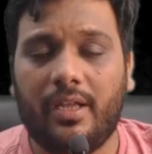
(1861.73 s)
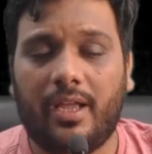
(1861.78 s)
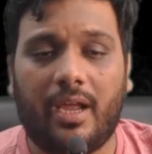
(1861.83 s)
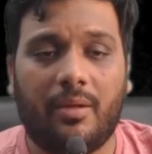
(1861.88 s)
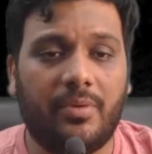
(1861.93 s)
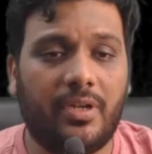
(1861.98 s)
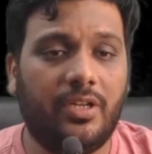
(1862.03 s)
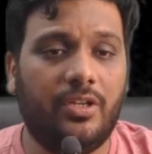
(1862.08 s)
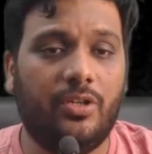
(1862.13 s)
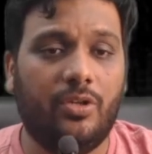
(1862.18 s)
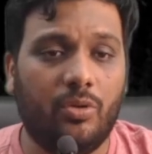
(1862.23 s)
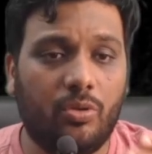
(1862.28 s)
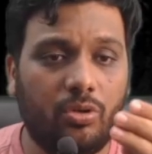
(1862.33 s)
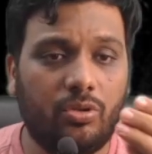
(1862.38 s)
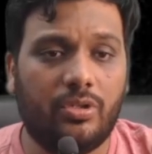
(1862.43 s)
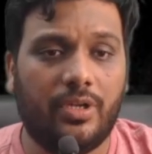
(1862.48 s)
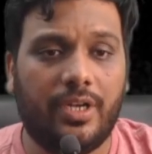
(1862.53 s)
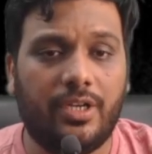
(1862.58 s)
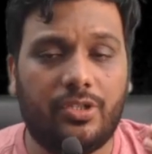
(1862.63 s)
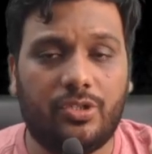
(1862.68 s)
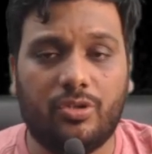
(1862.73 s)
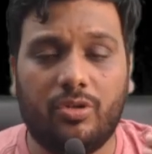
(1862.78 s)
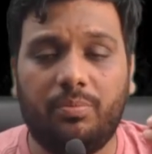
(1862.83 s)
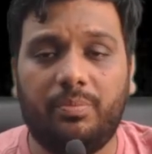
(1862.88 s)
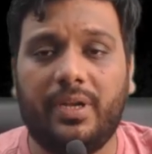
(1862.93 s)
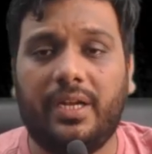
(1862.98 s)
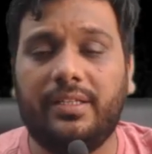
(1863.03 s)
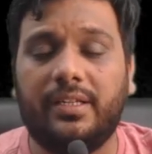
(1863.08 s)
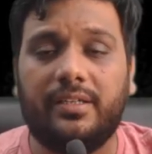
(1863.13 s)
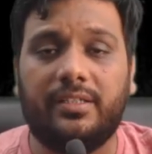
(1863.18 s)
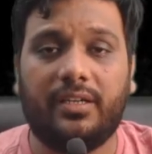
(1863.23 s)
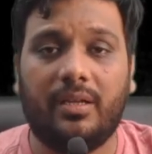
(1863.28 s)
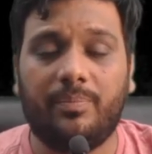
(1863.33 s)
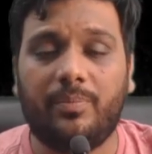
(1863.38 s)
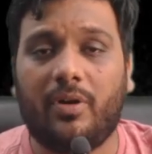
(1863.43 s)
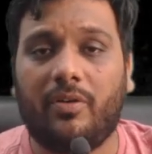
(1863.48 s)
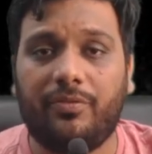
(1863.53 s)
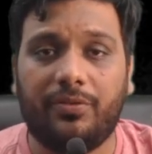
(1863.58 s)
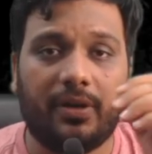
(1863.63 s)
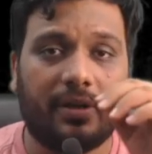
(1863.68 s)
I mean, it should be at the
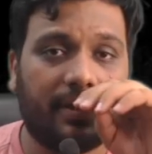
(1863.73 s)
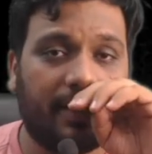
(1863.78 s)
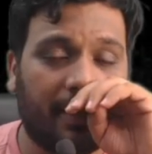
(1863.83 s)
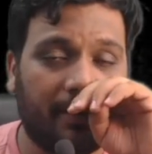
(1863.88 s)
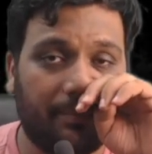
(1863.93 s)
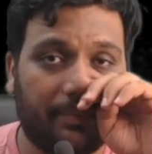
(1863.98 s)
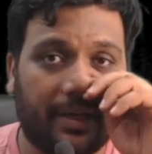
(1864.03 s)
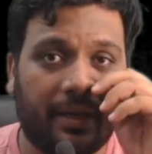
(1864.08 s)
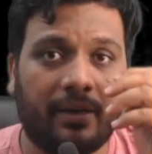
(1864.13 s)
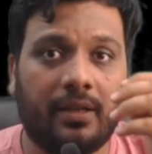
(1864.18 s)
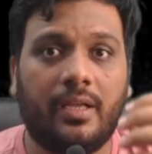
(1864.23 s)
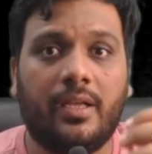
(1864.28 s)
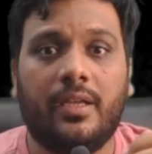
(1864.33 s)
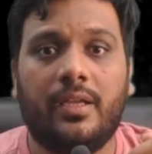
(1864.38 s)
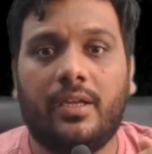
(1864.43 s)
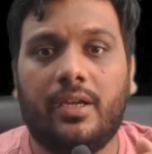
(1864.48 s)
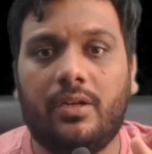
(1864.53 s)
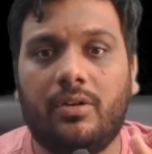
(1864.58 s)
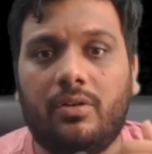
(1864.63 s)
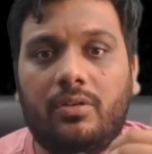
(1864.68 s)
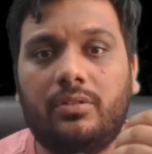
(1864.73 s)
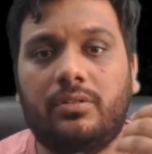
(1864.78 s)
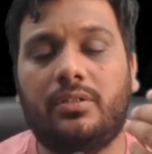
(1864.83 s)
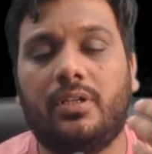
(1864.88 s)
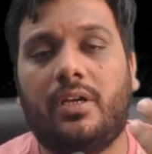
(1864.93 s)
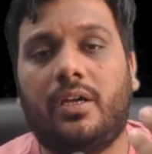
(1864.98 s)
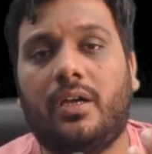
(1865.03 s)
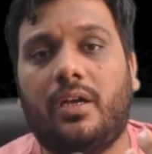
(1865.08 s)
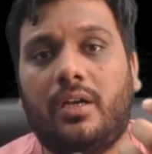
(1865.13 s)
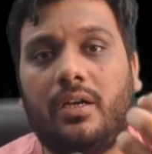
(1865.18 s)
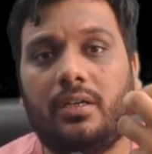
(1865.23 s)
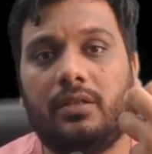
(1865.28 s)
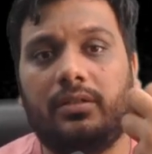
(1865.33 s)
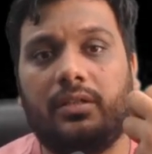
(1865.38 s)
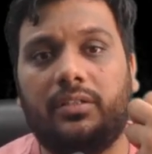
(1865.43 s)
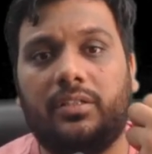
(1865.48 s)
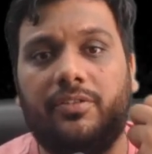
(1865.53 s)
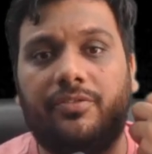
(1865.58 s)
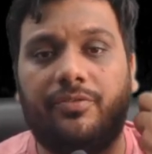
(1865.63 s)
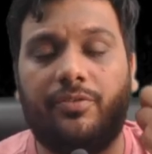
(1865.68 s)
tip of your tongue, man. You know,
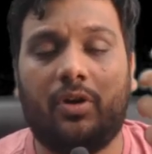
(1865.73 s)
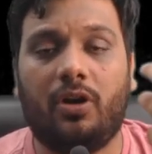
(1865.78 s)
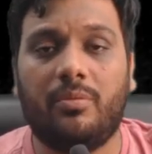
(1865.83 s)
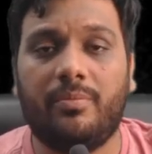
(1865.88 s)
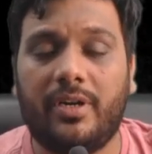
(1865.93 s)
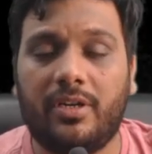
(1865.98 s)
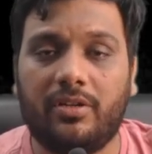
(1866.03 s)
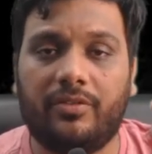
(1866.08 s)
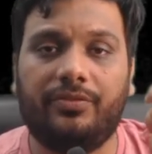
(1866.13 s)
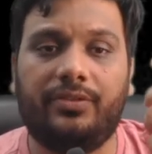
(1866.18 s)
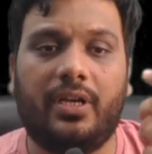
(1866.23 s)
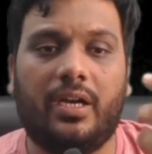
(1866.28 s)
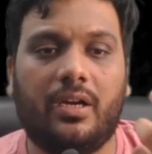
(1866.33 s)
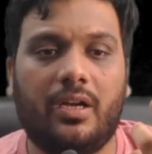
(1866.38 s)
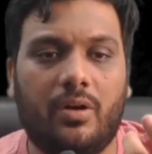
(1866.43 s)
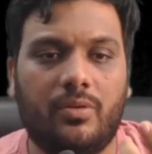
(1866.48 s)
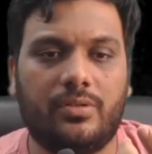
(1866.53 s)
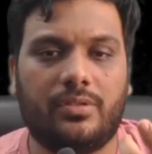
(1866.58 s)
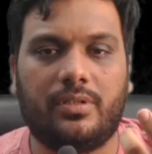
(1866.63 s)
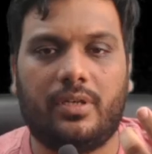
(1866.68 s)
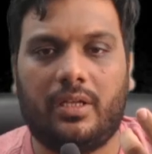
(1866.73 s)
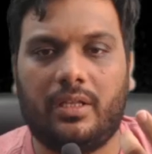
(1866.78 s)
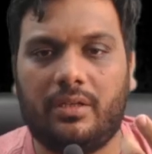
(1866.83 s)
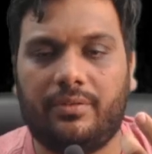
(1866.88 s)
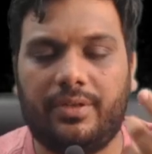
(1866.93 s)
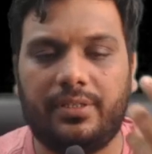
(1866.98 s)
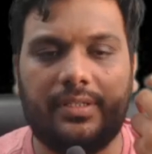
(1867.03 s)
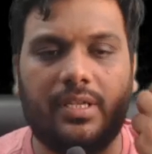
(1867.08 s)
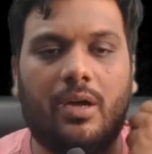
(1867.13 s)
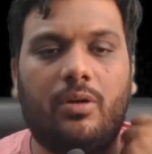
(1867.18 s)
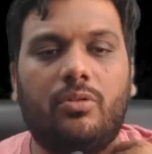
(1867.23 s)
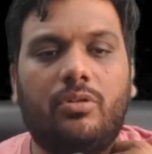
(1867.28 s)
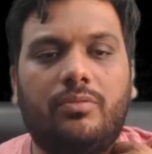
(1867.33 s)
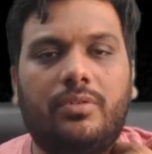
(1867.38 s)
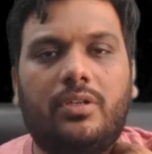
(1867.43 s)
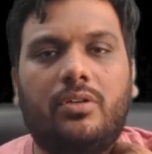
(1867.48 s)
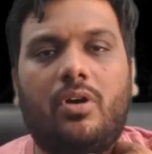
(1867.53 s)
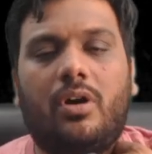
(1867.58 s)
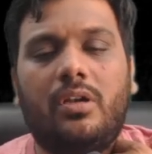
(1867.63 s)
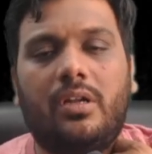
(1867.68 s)
the format of the accounts. Otherwise, how do
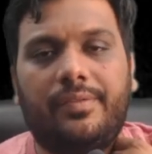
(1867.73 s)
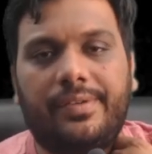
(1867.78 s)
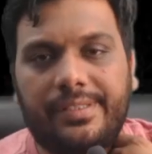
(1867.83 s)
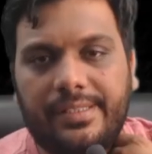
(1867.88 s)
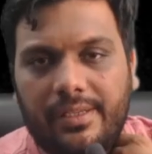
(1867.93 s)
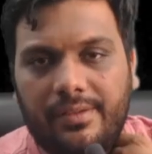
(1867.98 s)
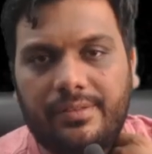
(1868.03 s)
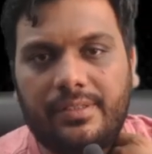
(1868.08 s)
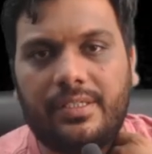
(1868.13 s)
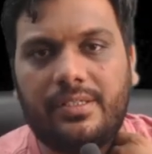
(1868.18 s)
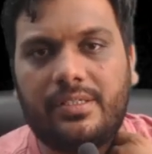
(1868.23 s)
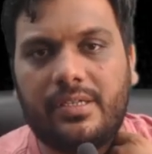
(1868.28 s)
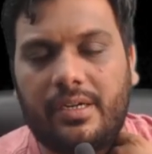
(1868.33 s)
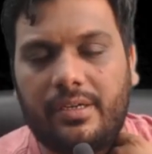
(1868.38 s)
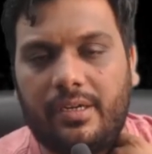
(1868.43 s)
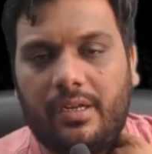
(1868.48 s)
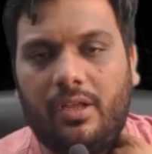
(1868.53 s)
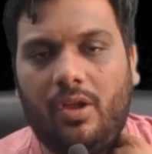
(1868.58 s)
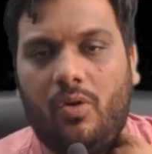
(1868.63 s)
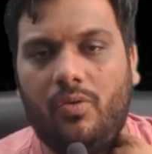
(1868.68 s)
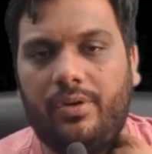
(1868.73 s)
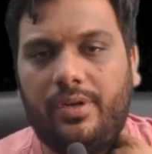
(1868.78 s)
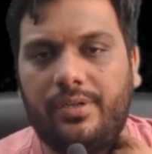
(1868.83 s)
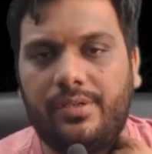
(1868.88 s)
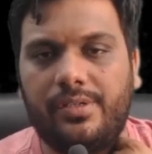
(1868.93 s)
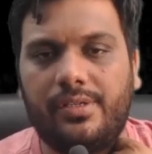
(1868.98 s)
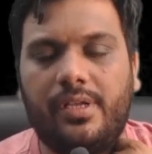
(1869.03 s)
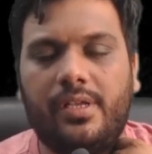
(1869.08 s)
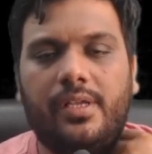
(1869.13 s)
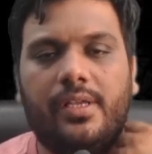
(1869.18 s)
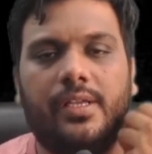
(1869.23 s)
we call ourselves as chartered accountants?